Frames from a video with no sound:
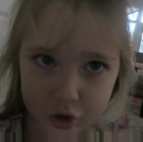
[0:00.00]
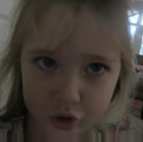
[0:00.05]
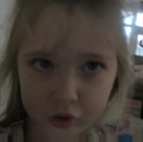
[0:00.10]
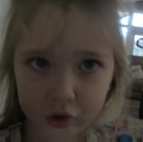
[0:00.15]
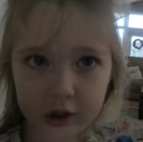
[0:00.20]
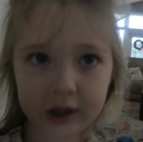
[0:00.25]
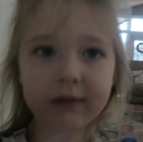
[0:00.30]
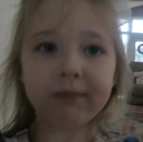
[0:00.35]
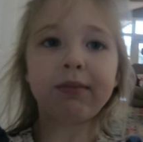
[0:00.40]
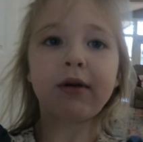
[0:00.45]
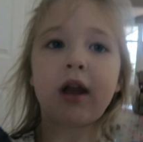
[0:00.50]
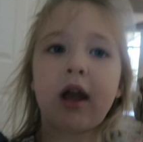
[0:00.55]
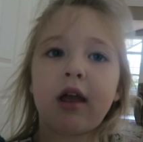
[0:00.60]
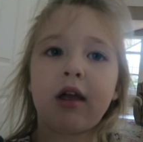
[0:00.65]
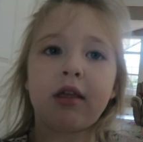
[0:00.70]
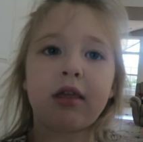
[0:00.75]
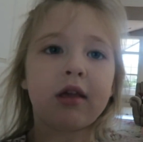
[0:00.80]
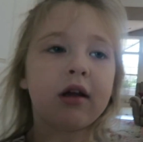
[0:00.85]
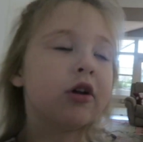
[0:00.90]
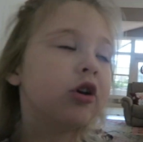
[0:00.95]
she'll leave
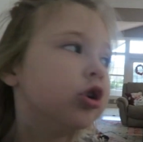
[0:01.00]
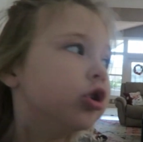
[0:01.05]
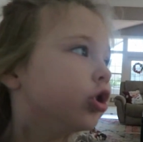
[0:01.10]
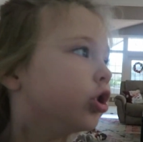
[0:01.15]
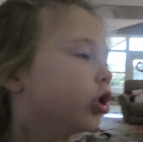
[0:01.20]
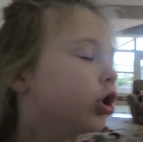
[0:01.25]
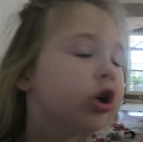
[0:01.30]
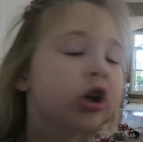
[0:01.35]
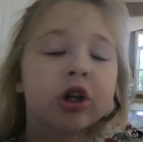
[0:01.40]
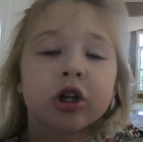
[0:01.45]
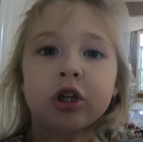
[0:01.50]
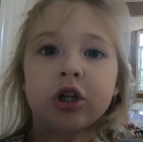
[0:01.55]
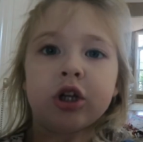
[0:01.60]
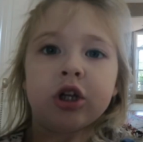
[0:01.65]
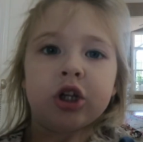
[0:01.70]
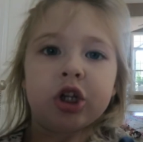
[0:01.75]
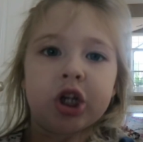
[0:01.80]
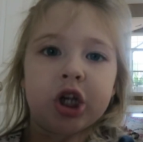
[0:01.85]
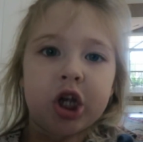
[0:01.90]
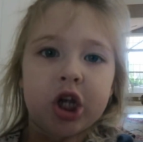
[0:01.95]
because
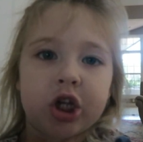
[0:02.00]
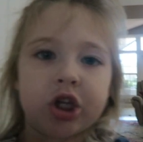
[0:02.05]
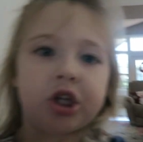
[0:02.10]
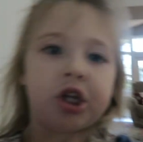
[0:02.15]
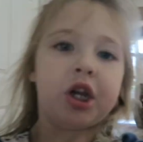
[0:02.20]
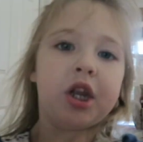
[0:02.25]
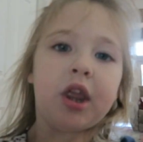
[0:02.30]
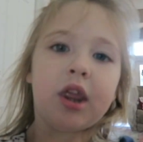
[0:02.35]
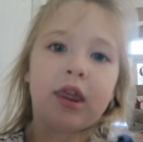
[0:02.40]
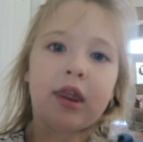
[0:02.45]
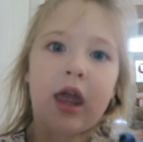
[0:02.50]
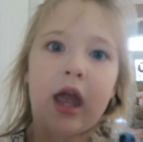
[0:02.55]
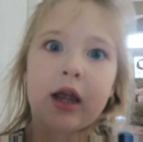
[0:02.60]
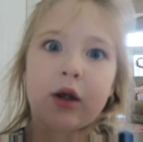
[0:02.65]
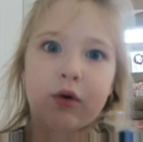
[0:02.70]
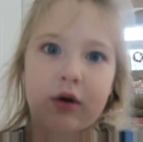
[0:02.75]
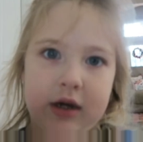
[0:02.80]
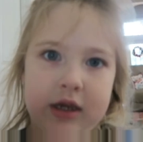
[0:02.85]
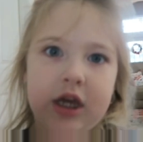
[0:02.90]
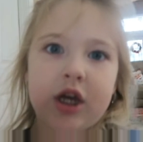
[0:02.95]
she doesn't like
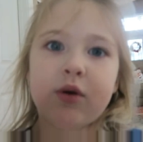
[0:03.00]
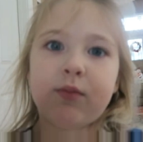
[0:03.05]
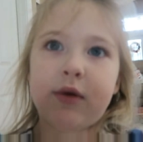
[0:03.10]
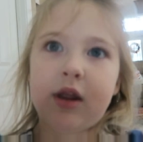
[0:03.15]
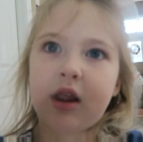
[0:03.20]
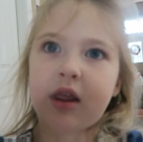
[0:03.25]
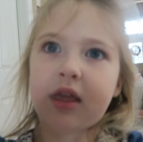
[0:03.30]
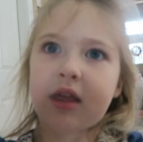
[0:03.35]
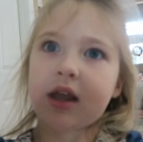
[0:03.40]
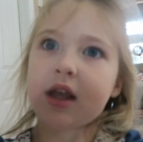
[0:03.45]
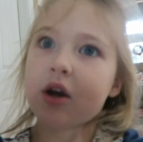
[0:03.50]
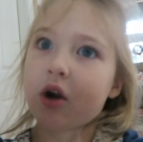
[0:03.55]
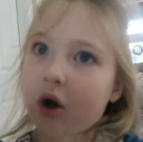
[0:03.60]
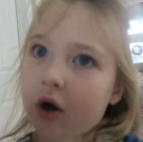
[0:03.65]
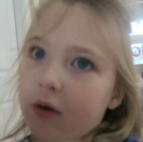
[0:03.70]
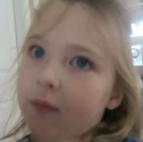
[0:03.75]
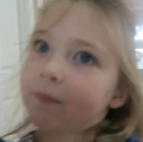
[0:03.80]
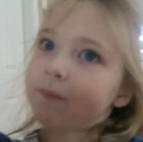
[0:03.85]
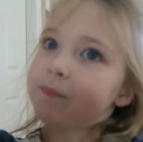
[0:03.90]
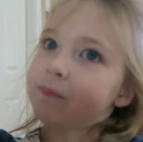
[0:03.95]
when humans see
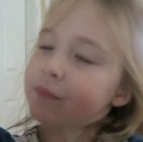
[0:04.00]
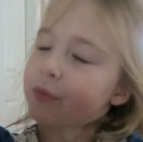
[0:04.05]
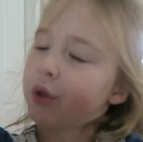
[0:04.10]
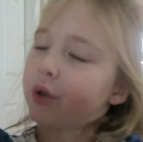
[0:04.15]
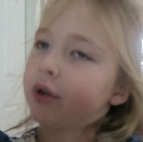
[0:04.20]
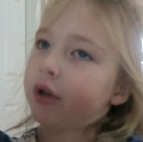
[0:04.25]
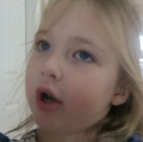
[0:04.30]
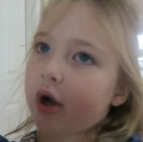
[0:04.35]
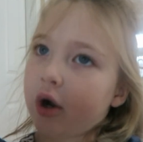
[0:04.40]
her when